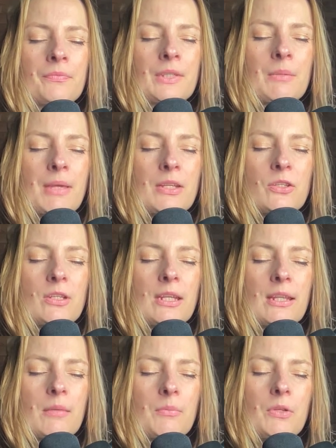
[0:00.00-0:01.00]
Imagining
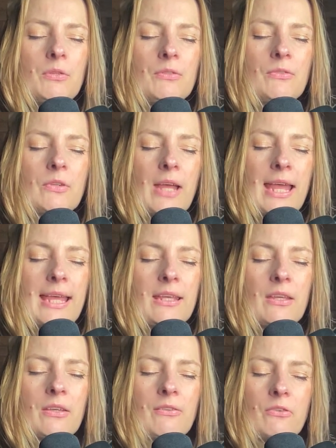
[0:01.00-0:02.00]
that beautiful egg
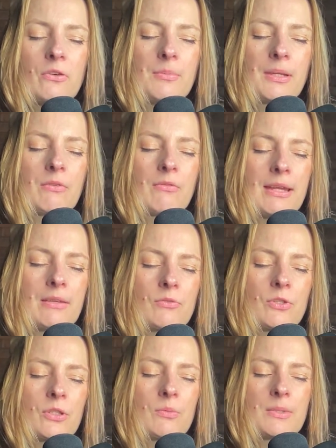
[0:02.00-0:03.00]
forming
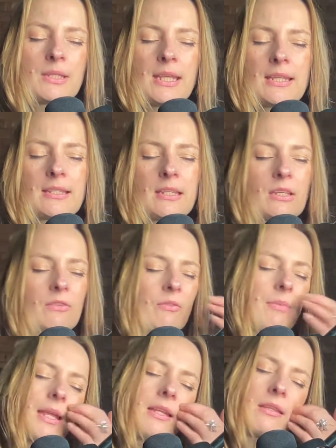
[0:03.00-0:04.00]
around you, protecting you
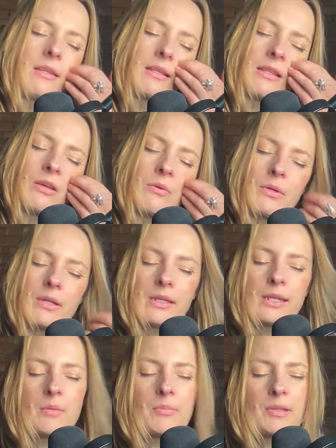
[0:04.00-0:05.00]
from anything lower and
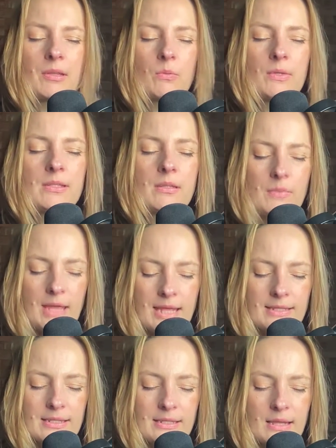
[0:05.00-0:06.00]
keeping the wisdom
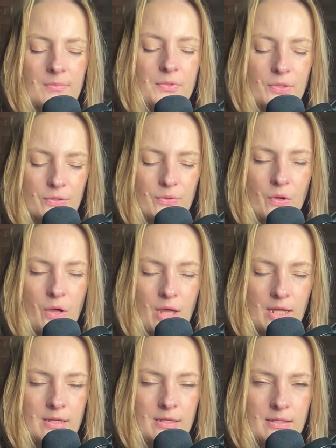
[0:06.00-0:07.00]
at its absolute
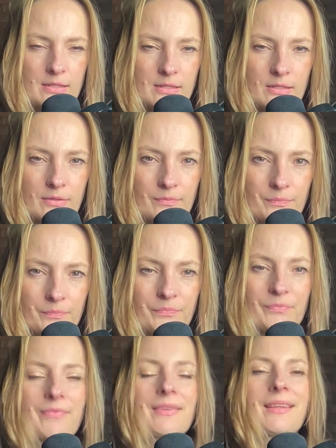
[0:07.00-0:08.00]
highest.
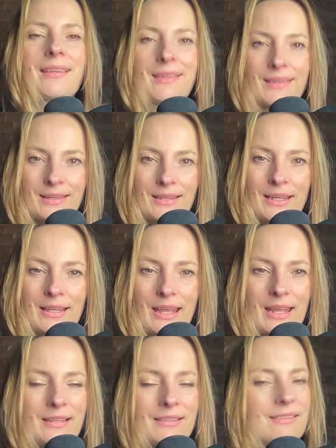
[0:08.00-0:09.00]
And
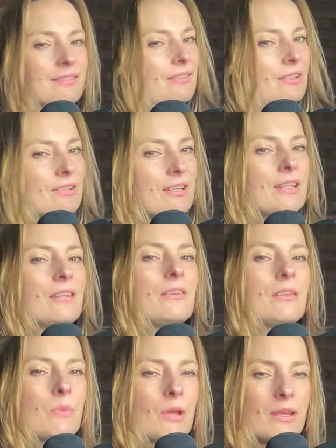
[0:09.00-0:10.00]
then we're going to take
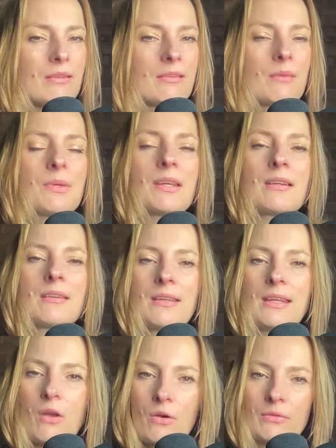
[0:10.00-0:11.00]
another breath and we're going to
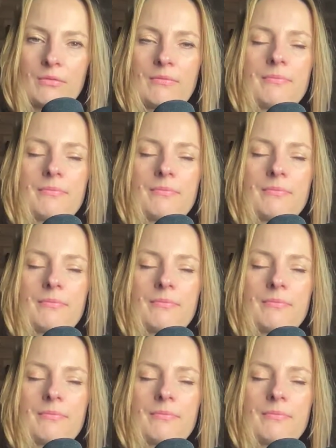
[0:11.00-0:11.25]
think on.